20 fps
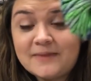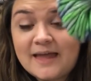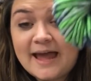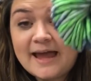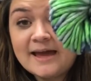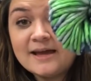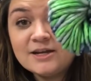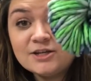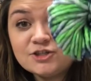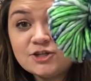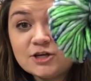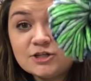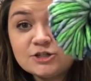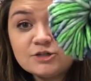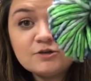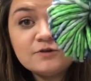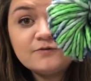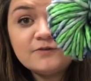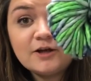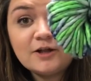and it's
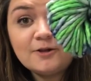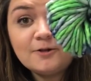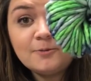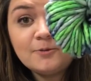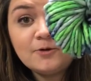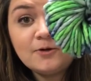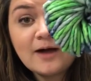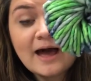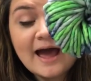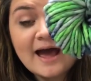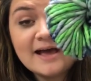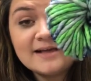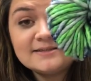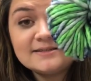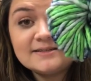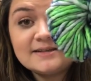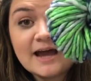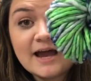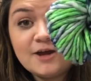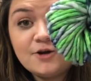also available as
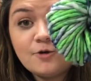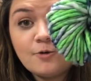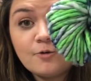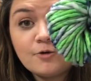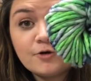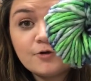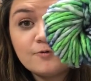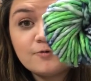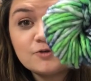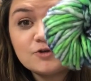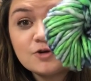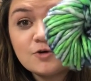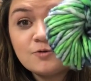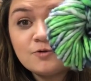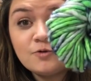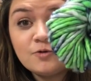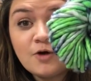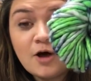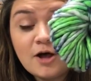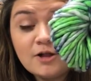a dye-to-order for
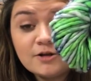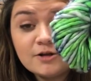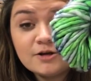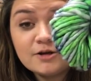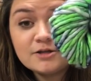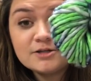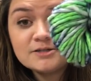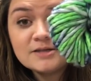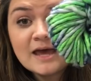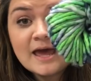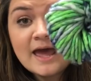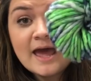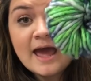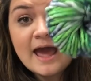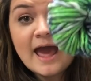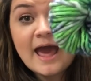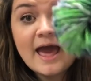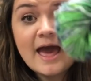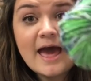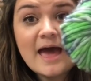tonal colors
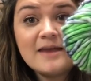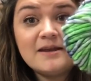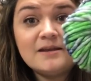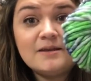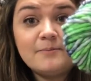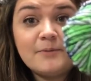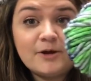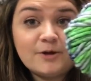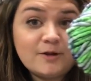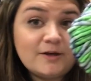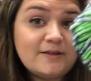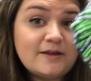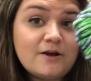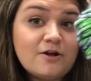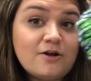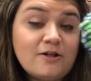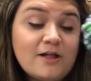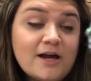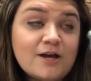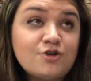and the Barely There
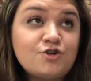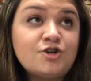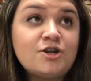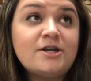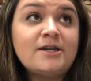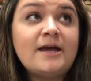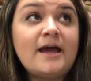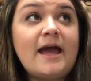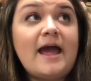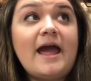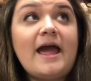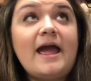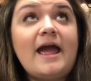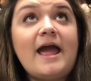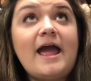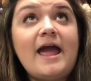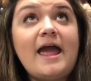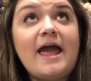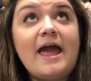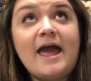collection,
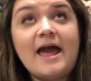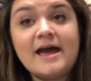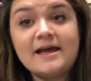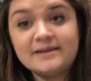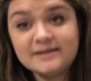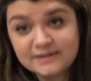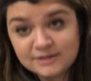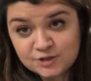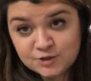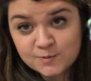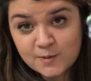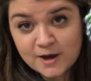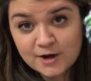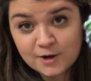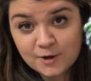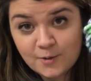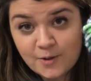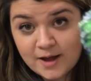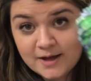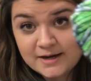and in sweater
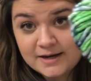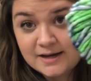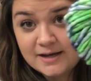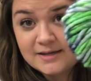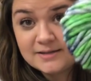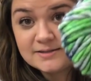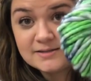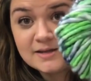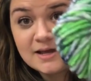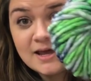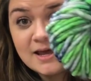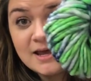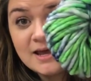quantities.